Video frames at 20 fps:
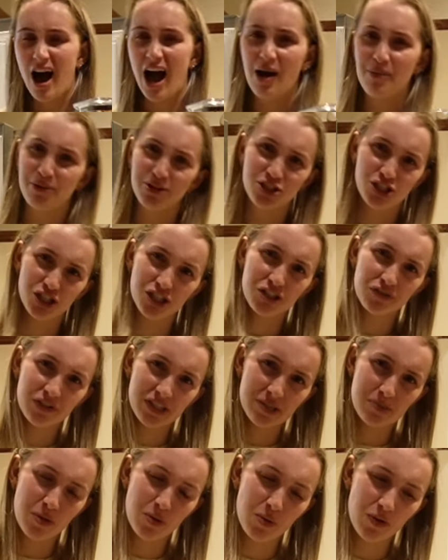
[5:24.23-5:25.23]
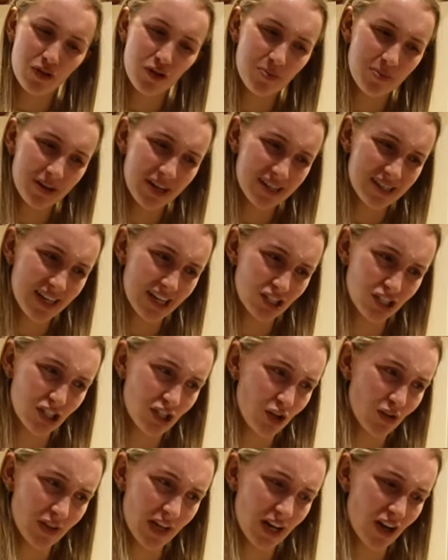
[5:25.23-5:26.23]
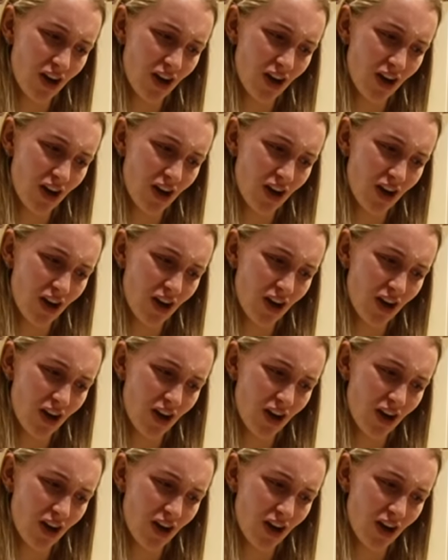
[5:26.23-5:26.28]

I would share the recipe with you, but it's actually not that